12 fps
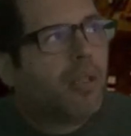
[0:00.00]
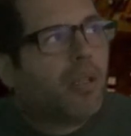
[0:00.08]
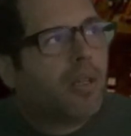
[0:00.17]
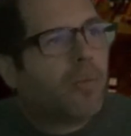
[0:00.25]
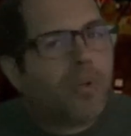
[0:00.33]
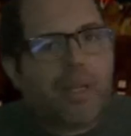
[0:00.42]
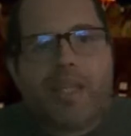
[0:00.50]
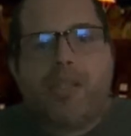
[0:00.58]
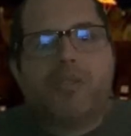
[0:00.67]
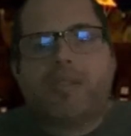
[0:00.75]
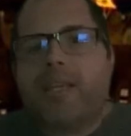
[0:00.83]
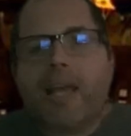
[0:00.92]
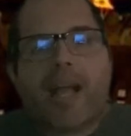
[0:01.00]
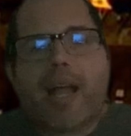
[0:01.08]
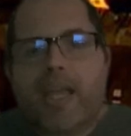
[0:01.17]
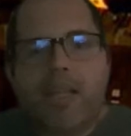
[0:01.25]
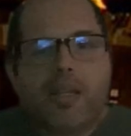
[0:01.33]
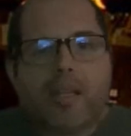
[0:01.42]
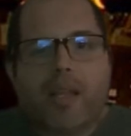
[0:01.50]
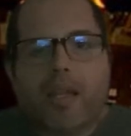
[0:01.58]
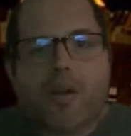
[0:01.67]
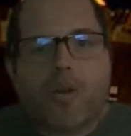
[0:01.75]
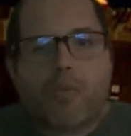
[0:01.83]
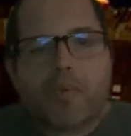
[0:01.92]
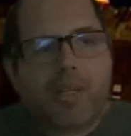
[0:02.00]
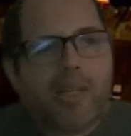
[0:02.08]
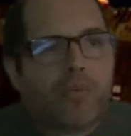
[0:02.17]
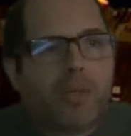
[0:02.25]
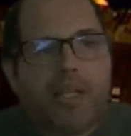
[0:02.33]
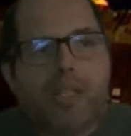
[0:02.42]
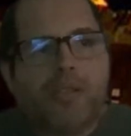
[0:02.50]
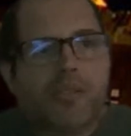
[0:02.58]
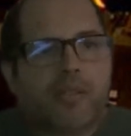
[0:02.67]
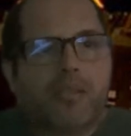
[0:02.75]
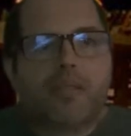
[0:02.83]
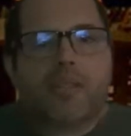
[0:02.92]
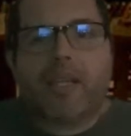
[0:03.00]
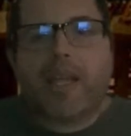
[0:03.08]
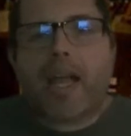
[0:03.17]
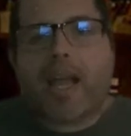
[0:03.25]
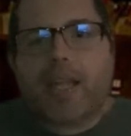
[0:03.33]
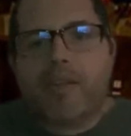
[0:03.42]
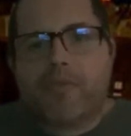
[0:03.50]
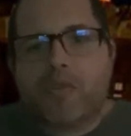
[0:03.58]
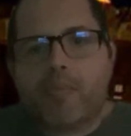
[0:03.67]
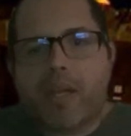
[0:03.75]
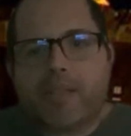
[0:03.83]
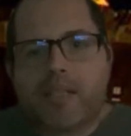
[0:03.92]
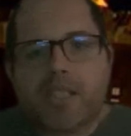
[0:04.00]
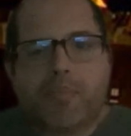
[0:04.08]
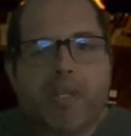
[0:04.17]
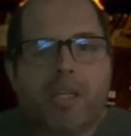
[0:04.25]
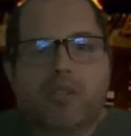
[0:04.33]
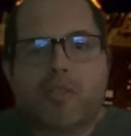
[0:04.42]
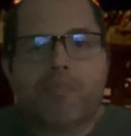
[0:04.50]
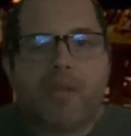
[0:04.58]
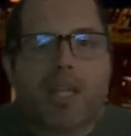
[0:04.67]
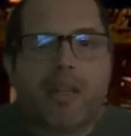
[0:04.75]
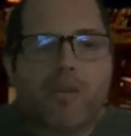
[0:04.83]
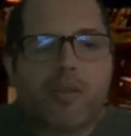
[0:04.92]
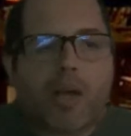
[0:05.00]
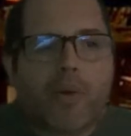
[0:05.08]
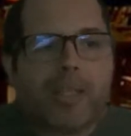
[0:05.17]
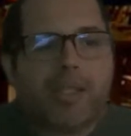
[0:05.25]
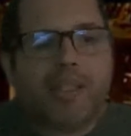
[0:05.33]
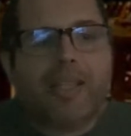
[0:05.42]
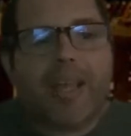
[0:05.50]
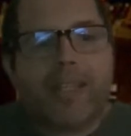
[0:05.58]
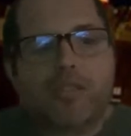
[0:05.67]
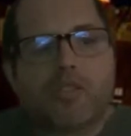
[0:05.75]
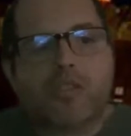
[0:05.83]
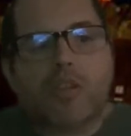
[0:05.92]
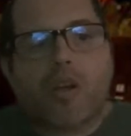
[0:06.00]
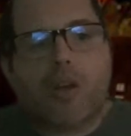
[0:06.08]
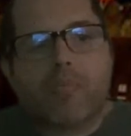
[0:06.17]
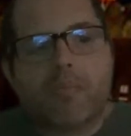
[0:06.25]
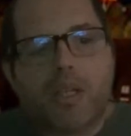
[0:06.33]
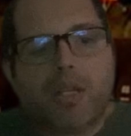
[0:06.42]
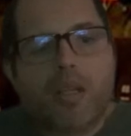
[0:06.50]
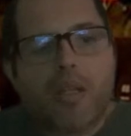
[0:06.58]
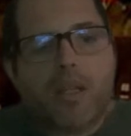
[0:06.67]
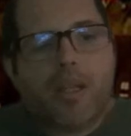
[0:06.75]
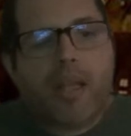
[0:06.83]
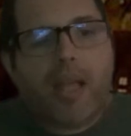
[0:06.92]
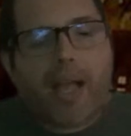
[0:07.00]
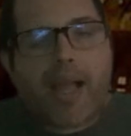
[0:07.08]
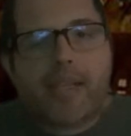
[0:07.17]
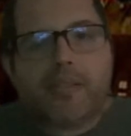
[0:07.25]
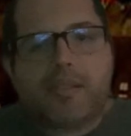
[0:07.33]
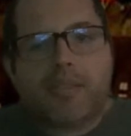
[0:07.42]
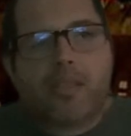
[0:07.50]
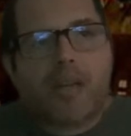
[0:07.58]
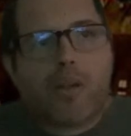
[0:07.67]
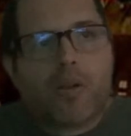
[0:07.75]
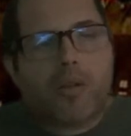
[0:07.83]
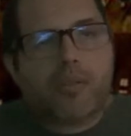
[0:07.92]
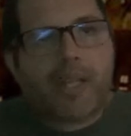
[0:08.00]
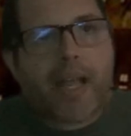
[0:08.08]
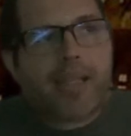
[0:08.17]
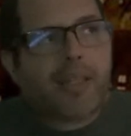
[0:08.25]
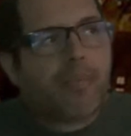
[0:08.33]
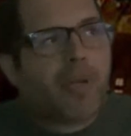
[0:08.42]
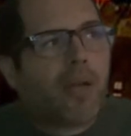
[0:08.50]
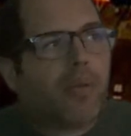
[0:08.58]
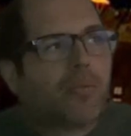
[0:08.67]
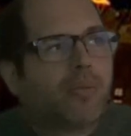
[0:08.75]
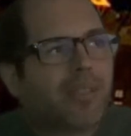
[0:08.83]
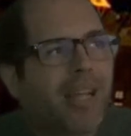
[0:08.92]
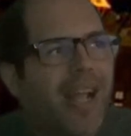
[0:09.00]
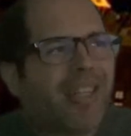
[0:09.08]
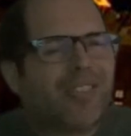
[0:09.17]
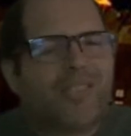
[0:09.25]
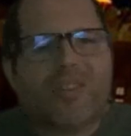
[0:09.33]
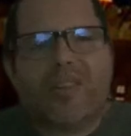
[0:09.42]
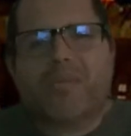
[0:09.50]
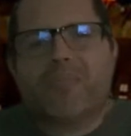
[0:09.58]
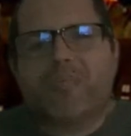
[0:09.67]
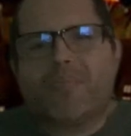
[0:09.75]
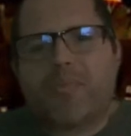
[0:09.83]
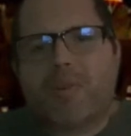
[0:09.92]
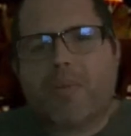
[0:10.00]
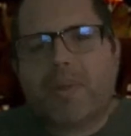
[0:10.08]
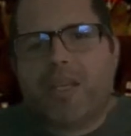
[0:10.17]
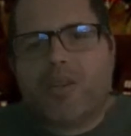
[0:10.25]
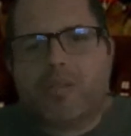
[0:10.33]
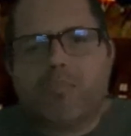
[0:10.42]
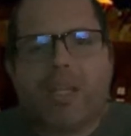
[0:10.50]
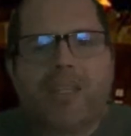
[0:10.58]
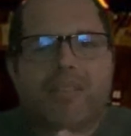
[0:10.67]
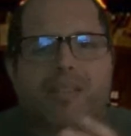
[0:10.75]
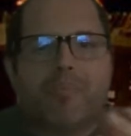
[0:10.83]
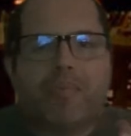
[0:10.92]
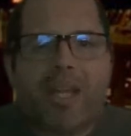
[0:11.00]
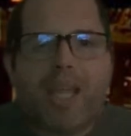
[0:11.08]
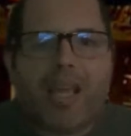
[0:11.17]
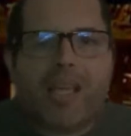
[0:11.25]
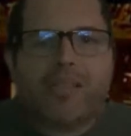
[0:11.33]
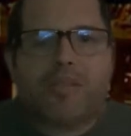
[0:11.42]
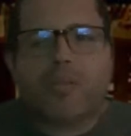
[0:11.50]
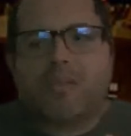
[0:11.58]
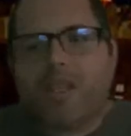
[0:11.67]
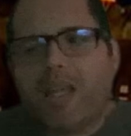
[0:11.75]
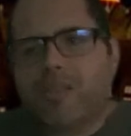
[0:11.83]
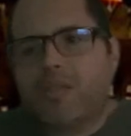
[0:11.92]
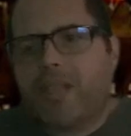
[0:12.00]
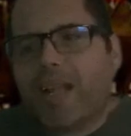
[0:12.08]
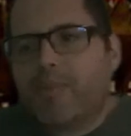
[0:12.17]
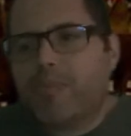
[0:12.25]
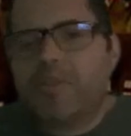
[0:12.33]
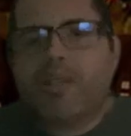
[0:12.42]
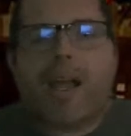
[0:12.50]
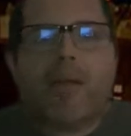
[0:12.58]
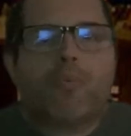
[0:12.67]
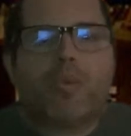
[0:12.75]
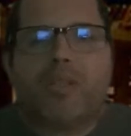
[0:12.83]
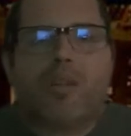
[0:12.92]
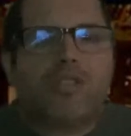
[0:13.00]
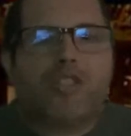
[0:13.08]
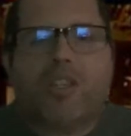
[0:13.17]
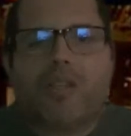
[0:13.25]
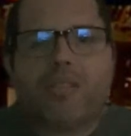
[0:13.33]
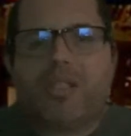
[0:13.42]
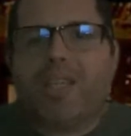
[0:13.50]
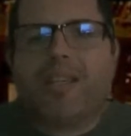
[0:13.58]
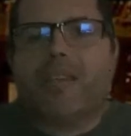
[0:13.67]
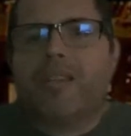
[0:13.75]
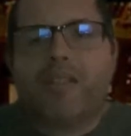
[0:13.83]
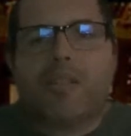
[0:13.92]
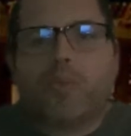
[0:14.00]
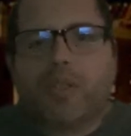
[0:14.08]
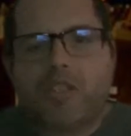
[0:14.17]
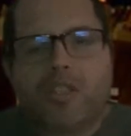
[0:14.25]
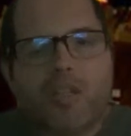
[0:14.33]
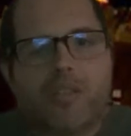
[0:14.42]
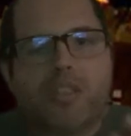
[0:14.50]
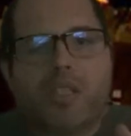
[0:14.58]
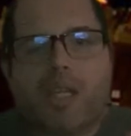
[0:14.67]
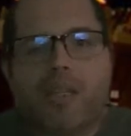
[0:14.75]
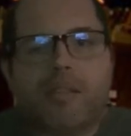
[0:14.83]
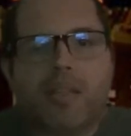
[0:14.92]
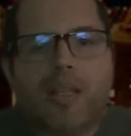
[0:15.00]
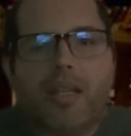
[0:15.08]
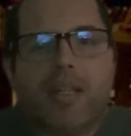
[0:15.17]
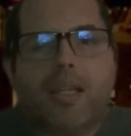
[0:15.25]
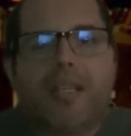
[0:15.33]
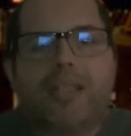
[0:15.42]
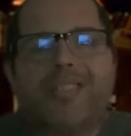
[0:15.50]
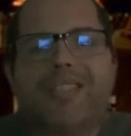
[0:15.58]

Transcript: religious guy, overly religious guy from a Tash Peterson video. Now I did get some answer on that about Tash probably not being the best or this or that, but we're not judging her. We're judging the